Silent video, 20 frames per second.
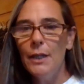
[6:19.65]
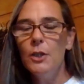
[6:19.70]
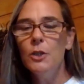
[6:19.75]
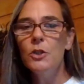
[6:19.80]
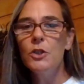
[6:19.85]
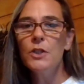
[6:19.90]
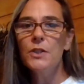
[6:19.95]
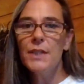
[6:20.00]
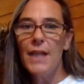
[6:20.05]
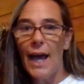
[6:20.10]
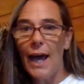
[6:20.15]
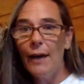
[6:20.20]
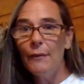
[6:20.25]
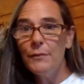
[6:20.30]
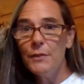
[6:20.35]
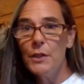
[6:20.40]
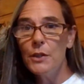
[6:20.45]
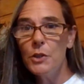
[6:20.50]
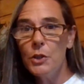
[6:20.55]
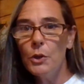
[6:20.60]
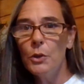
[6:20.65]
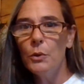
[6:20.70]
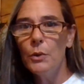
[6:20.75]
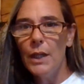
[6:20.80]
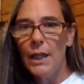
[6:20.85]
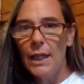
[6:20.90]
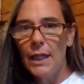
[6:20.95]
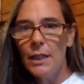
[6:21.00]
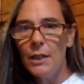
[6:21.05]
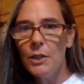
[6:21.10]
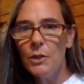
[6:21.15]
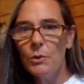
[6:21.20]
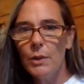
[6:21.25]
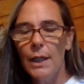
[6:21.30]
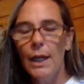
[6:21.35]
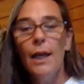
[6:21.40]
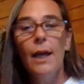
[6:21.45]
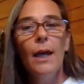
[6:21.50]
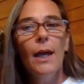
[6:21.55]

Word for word: You just have to tune into it.